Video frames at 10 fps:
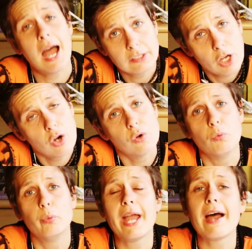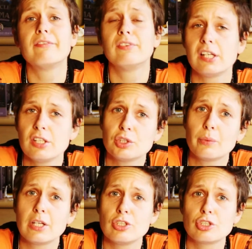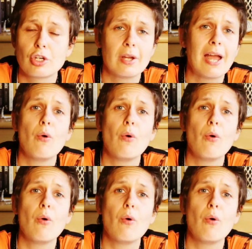At home, we have learned to enjoy